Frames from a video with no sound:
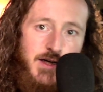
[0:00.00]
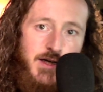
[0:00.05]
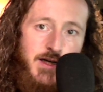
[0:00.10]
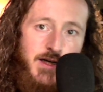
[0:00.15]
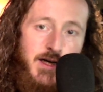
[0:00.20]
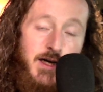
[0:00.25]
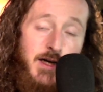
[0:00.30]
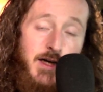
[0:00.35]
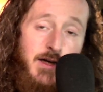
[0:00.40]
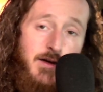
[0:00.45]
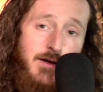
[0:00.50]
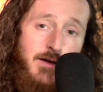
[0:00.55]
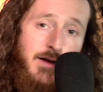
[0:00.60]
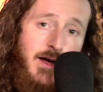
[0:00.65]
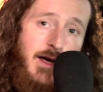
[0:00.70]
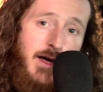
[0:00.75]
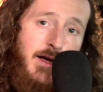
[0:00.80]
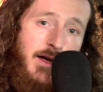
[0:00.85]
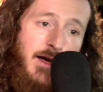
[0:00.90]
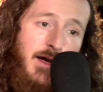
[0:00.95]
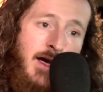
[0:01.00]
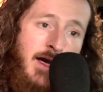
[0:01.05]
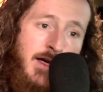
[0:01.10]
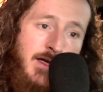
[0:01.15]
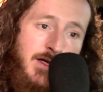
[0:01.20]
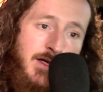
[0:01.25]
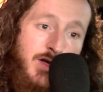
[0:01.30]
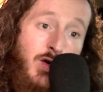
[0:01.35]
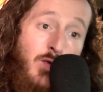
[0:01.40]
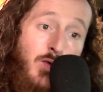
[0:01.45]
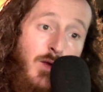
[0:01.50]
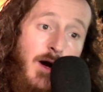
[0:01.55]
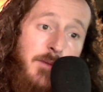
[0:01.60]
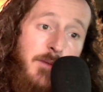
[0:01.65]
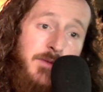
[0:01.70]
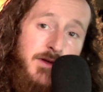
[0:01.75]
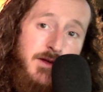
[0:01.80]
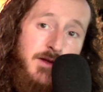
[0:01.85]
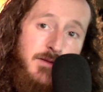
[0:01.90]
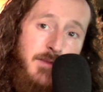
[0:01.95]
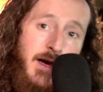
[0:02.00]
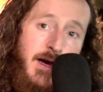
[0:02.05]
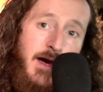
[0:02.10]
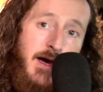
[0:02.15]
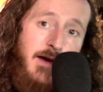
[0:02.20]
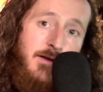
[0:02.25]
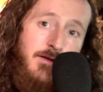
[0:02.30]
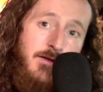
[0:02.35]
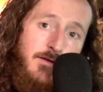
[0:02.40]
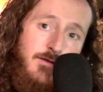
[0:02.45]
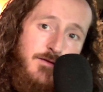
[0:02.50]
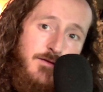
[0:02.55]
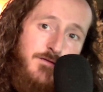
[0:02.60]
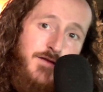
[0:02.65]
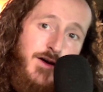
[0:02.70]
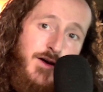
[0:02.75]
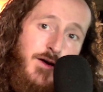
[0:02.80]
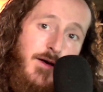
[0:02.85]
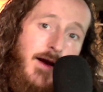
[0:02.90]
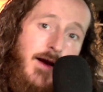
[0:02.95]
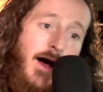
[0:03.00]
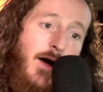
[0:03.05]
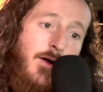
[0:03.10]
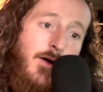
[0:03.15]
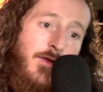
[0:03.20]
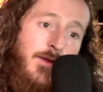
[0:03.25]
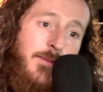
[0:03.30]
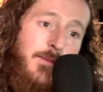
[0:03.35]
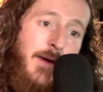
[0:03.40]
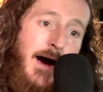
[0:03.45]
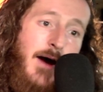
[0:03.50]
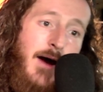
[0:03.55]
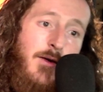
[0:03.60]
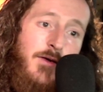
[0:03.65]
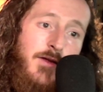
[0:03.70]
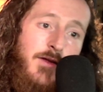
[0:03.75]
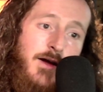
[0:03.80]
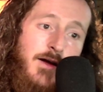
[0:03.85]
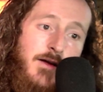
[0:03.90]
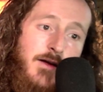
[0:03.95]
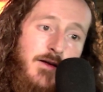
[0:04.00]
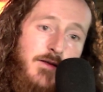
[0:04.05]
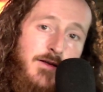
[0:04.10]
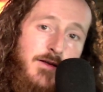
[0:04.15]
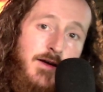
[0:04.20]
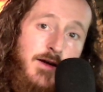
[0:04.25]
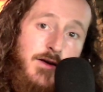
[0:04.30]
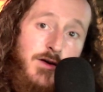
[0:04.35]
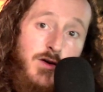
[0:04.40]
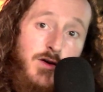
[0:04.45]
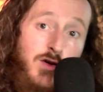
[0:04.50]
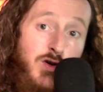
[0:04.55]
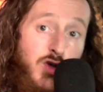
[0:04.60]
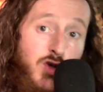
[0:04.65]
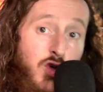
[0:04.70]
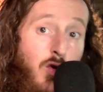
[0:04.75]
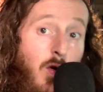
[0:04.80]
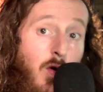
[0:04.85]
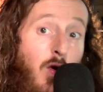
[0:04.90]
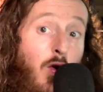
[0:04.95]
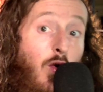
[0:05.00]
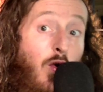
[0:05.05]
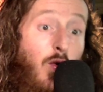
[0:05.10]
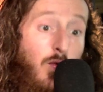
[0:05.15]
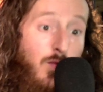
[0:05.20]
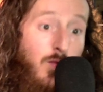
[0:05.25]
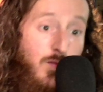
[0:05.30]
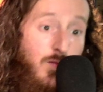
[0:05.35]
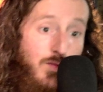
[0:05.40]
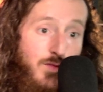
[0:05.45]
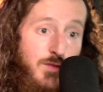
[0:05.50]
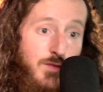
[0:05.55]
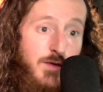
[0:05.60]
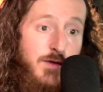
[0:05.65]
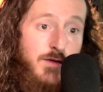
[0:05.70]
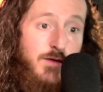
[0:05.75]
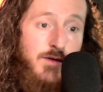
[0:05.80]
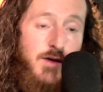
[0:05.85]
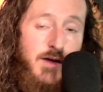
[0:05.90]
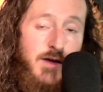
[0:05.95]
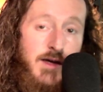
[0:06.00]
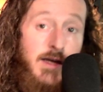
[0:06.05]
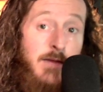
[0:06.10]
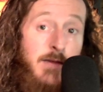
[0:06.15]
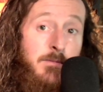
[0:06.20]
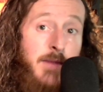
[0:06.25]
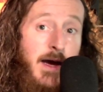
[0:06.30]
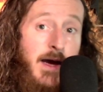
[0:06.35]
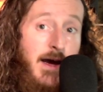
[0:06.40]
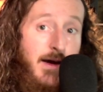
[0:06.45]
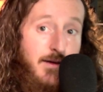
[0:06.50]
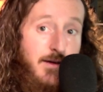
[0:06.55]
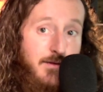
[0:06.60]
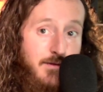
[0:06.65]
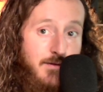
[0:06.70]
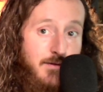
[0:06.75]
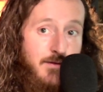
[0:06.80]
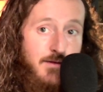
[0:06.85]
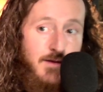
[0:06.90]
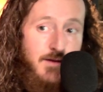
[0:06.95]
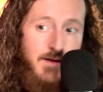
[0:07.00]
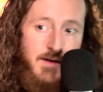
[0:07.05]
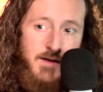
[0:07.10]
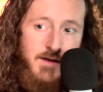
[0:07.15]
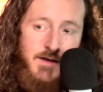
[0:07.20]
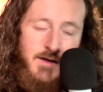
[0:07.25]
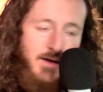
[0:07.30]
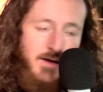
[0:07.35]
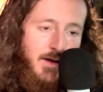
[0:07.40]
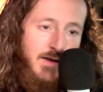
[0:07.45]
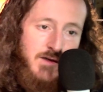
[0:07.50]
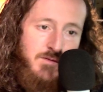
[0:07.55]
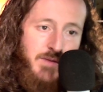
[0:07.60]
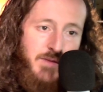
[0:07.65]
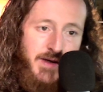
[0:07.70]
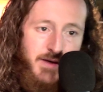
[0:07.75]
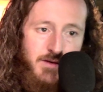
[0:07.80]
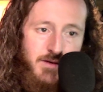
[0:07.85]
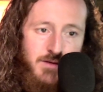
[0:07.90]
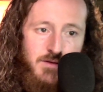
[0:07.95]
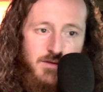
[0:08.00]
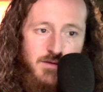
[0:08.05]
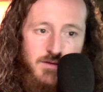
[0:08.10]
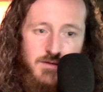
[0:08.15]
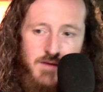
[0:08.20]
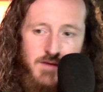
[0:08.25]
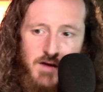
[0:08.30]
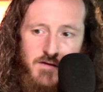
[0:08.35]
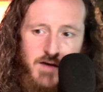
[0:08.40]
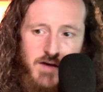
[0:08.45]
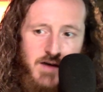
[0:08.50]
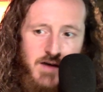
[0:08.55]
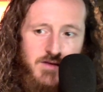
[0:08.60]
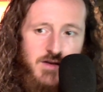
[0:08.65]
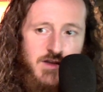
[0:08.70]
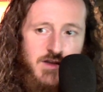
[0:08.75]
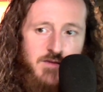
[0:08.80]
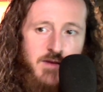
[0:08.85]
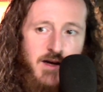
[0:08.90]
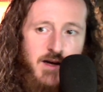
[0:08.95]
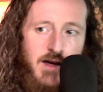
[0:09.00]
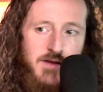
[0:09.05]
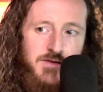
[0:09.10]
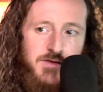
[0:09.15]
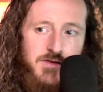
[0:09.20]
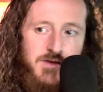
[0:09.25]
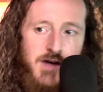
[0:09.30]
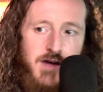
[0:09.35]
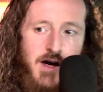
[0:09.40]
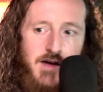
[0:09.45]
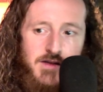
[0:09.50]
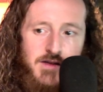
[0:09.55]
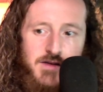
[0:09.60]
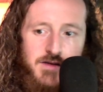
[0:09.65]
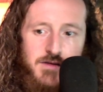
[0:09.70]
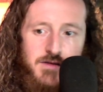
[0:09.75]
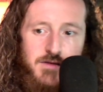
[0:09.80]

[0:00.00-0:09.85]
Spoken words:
and corrupted man figured out the power that they could control in man. It's been exercised